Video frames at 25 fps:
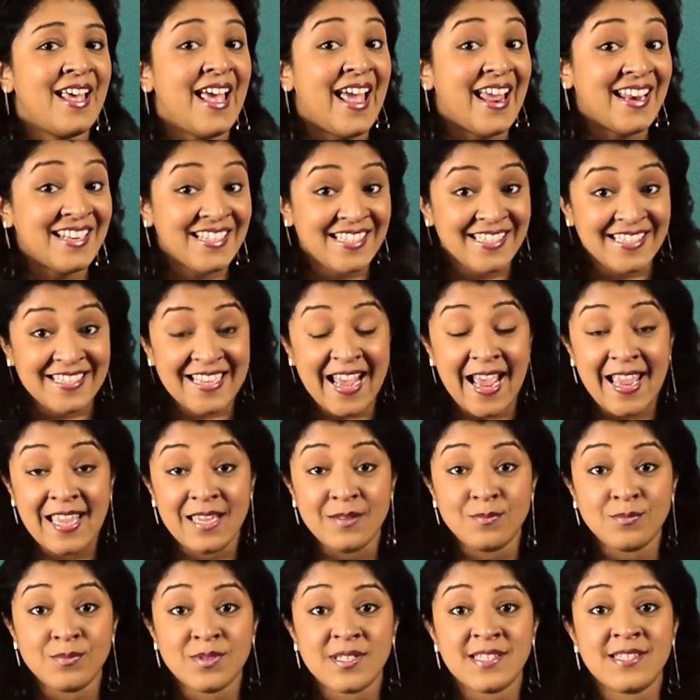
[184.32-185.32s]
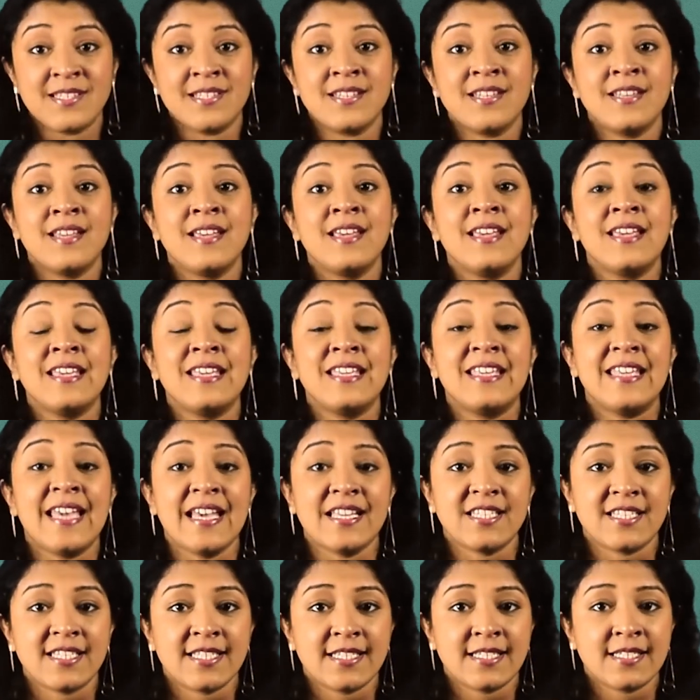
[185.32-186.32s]
enzymes.
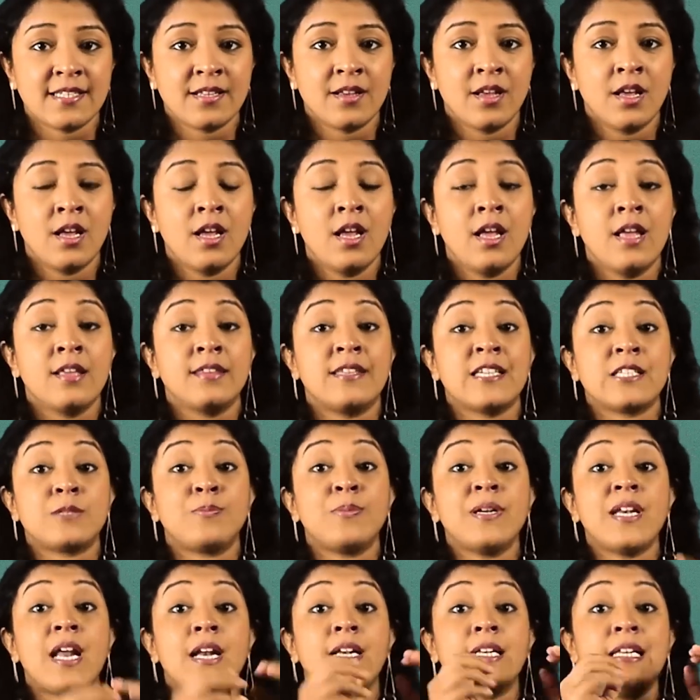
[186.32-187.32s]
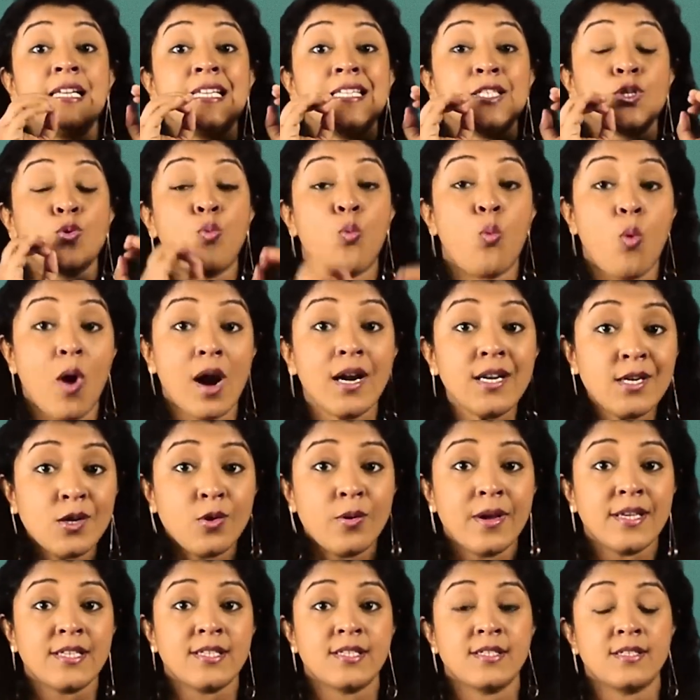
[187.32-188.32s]
Yes, there's been at least one
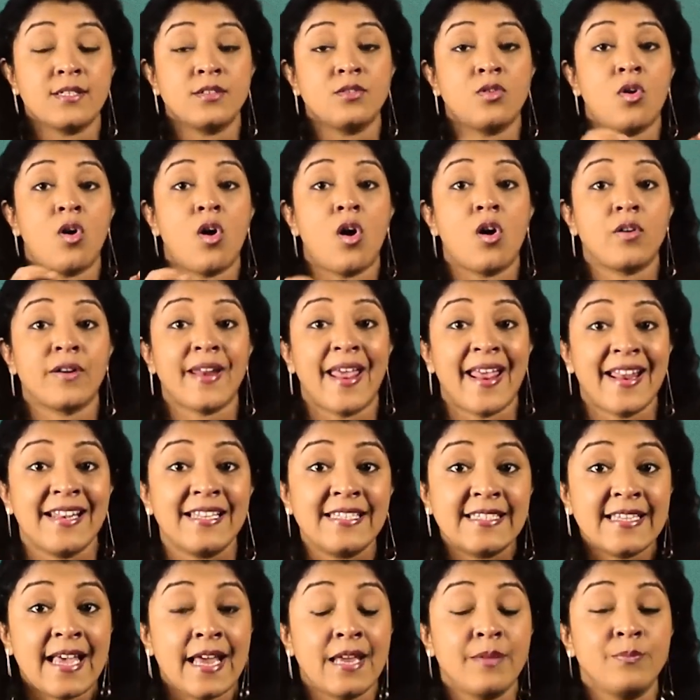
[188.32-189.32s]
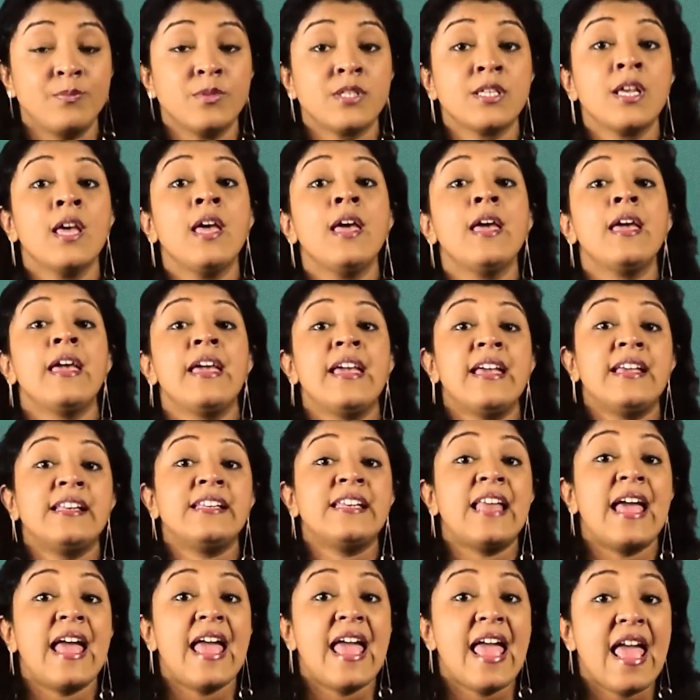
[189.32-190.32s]
question on enzymes
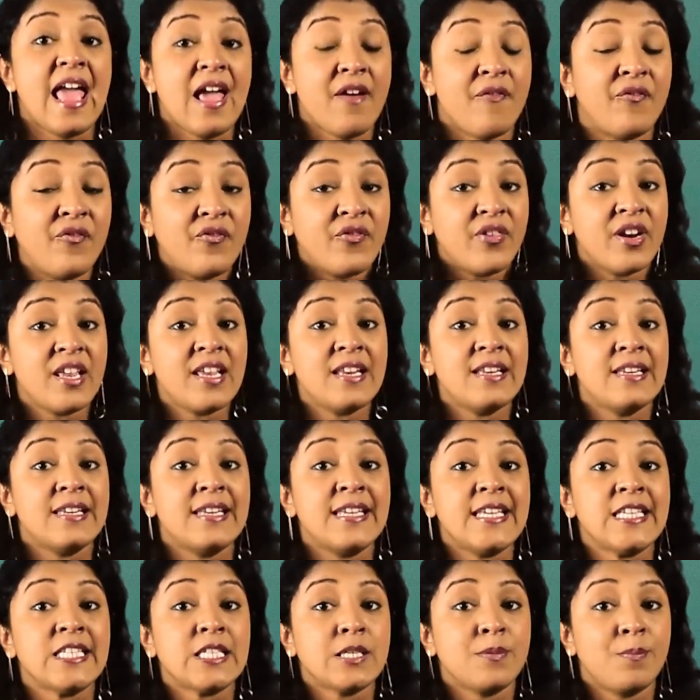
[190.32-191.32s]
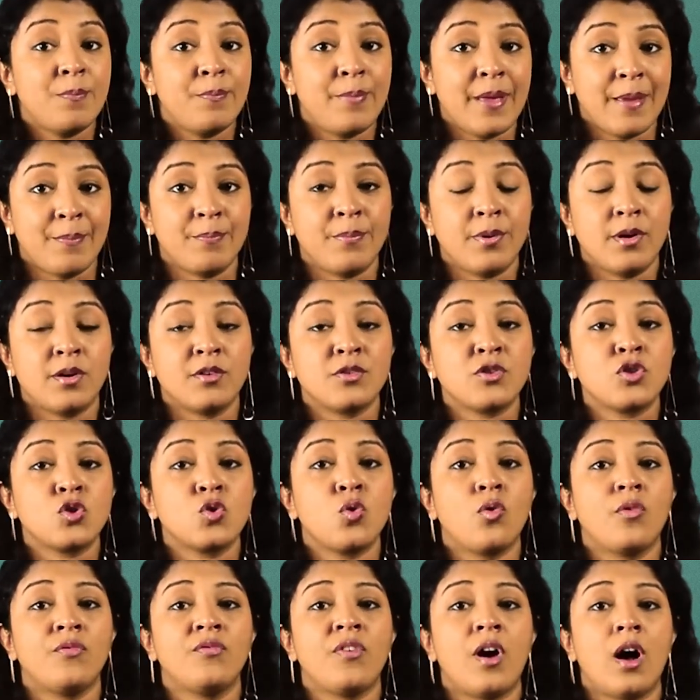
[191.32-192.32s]
in every NEET paper
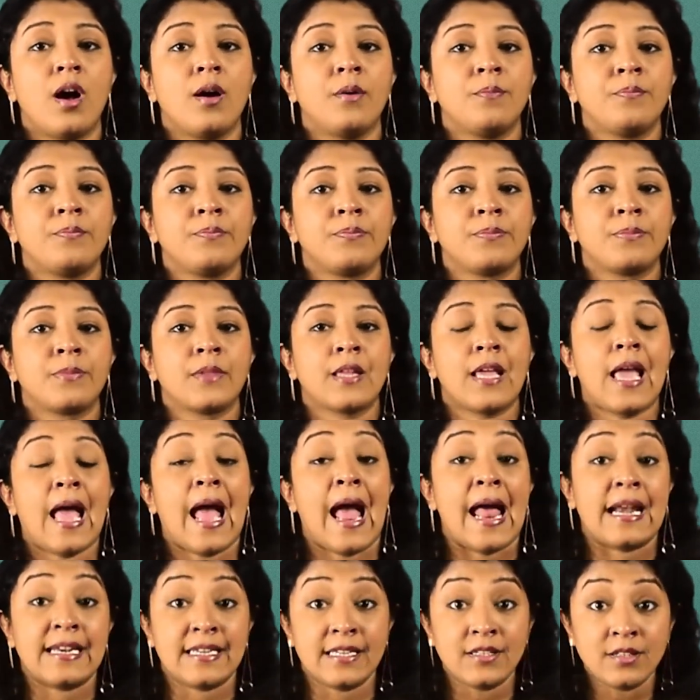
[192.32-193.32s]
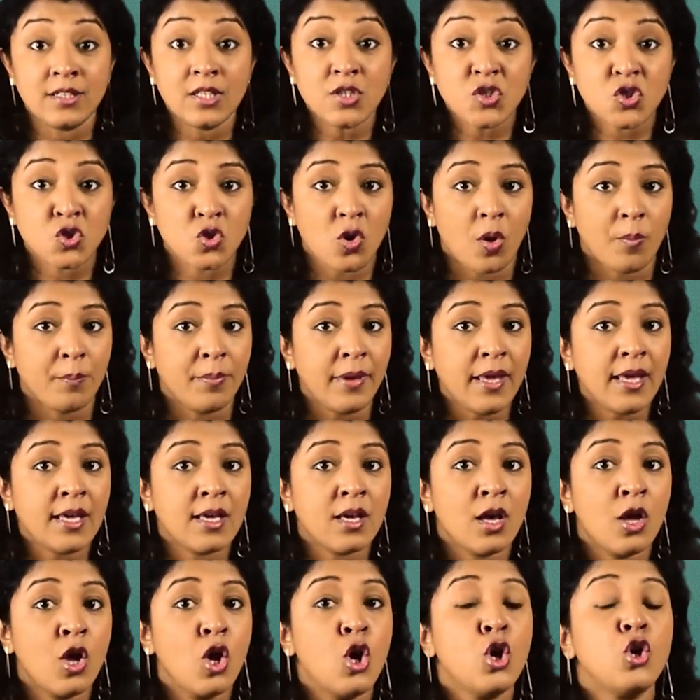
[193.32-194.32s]
so far. And in this
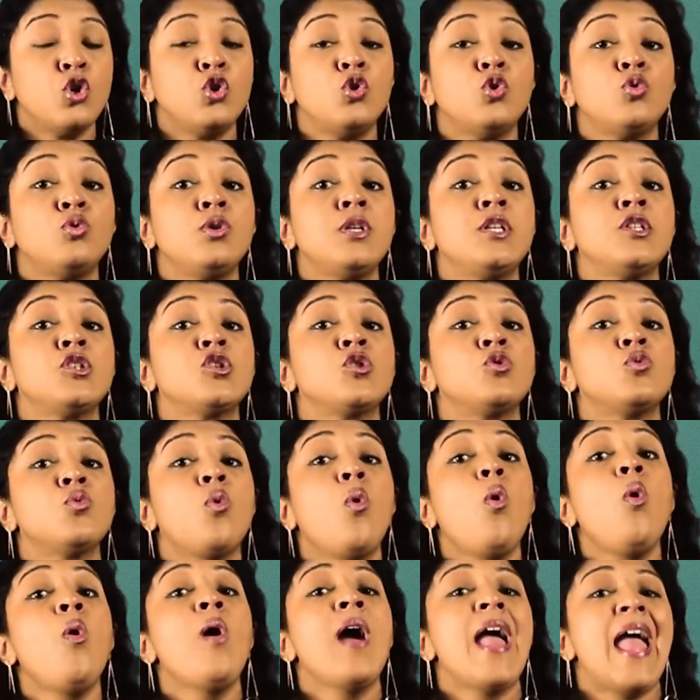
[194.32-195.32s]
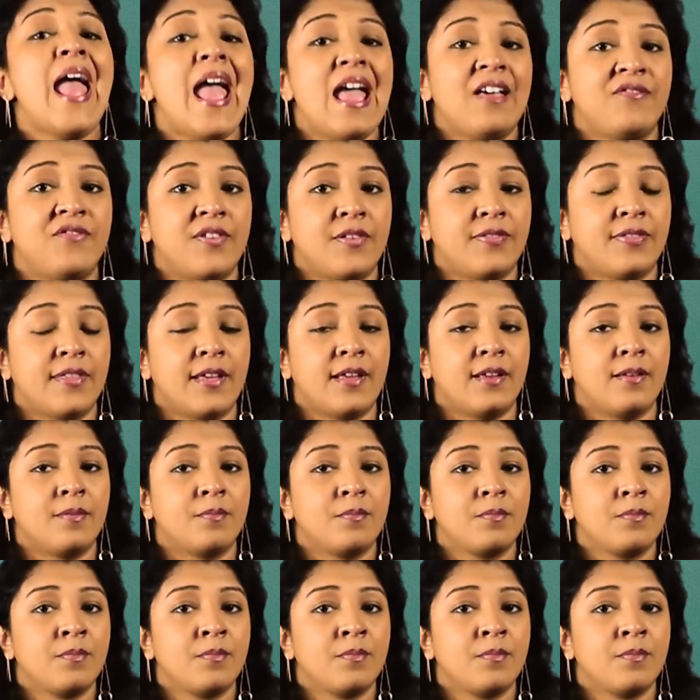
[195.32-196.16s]
topic, you need to know everything.